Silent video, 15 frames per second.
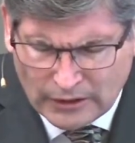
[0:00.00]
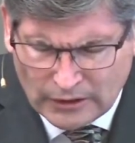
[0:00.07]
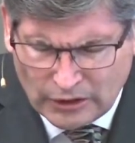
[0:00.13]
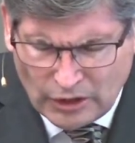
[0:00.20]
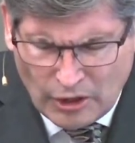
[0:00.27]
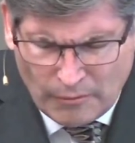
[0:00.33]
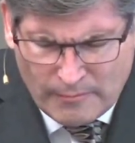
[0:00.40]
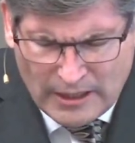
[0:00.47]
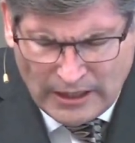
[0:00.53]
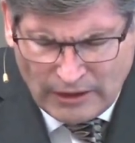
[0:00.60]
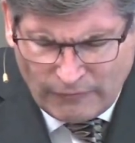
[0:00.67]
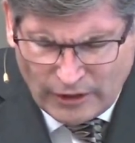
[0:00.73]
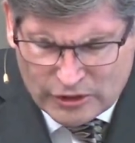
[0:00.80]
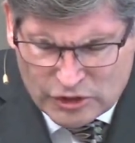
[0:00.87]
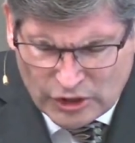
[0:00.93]
You know, many of
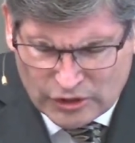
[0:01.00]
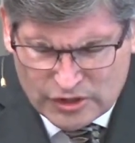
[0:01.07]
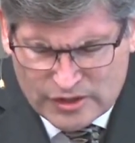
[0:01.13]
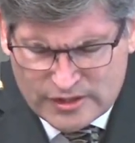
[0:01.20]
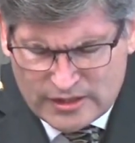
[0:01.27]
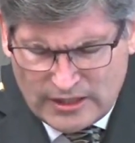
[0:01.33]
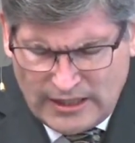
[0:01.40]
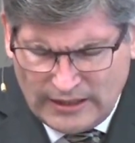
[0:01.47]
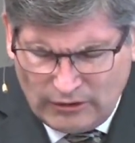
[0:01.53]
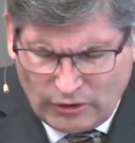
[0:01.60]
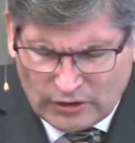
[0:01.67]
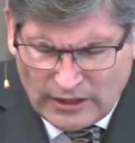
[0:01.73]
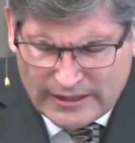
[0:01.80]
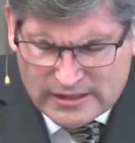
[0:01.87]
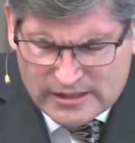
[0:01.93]
our churches today
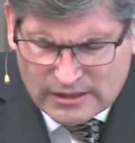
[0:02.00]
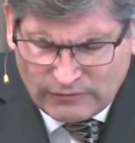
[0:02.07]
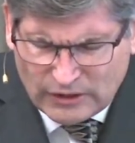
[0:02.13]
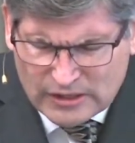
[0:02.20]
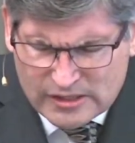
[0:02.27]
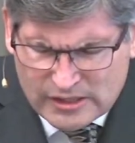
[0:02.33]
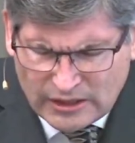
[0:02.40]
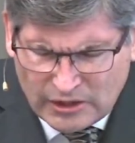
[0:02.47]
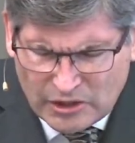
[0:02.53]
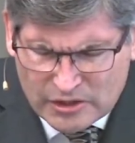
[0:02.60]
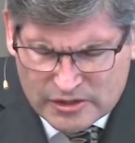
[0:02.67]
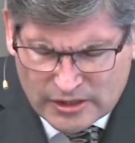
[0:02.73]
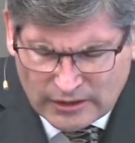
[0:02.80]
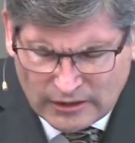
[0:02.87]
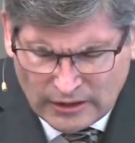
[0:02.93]
look like civic
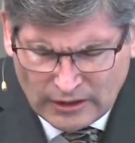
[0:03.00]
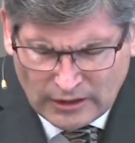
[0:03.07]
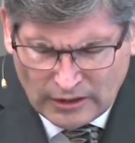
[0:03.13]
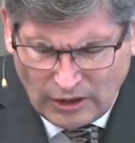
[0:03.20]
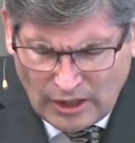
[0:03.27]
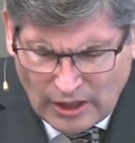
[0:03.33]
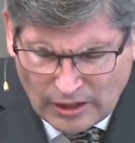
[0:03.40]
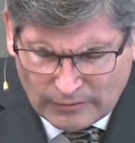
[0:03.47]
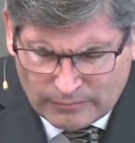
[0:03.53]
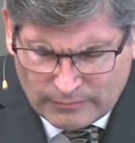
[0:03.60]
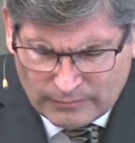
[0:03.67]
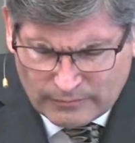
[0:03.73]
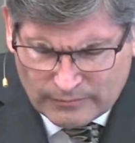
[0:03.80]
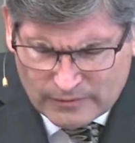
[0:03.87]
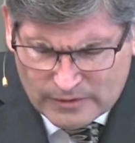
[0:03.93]
centers and are
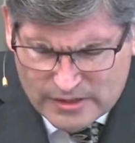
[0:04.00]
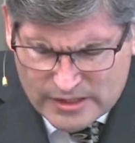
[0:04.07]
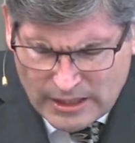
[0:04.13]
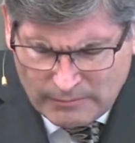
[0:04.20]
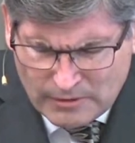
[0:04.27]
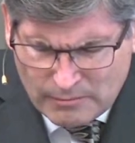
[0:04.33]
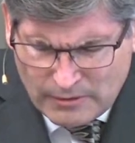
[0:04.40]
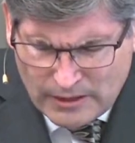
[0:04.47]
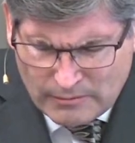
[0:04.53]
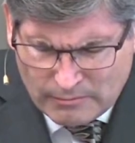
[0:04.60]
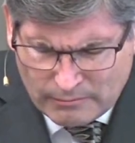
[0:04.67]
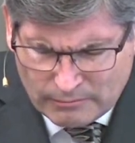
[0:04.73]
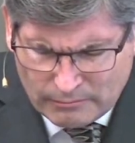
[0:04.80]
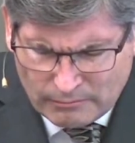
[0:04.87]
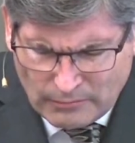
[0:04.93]
seem to be
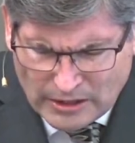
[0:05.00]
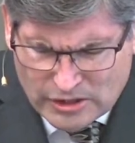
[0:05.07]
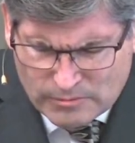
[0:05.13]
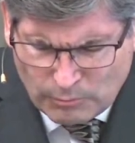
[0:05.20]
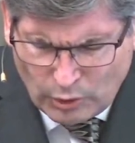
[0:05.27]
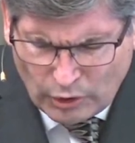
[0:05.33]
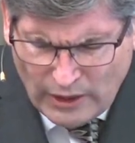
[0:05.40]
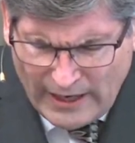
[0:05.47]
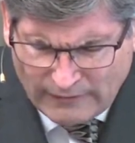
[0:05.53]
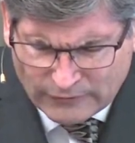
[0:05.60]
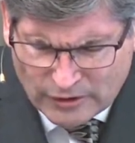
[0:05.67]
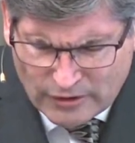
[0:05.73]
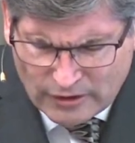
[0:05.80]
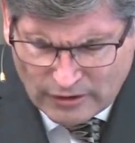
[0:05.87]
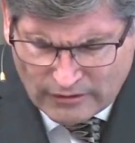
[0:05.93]
much more
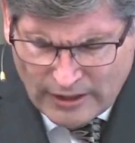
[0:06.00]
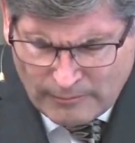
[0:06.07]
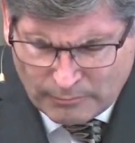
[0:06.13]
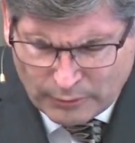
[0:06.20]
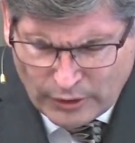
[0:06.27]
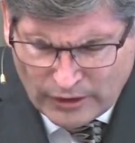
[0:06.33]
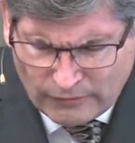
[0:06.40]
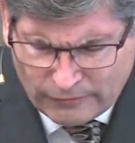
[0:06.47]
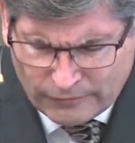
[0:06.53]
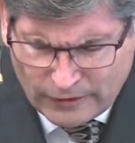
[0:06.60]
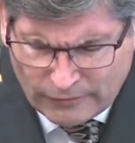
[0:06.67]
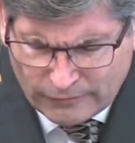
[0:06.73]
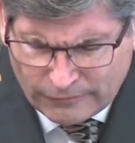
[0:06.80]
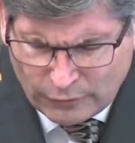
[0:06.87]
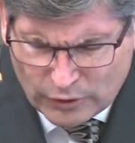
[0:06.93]
after the thumbprint of
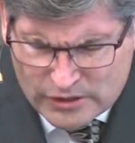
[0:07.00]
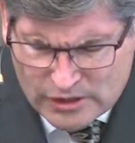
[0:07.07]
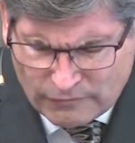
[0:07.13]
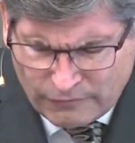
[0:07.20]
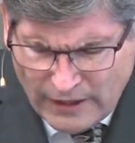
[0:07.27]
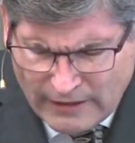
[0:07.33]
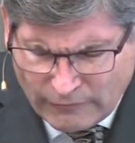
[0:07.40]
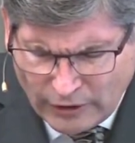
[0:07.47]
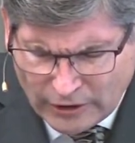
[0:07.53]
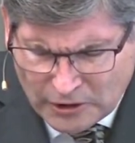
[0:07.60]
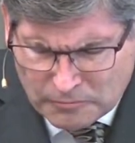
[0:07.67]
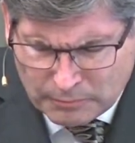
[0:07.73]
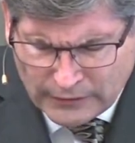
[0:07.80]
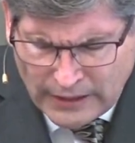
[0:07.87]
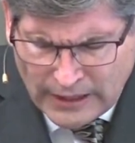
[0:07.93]
a Fortune
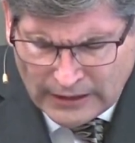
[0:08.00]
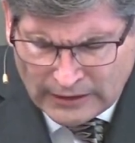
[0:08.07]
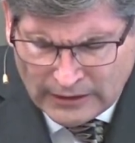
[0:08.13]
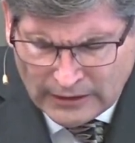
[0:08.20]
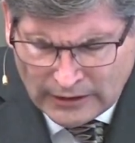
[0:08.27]
500 plan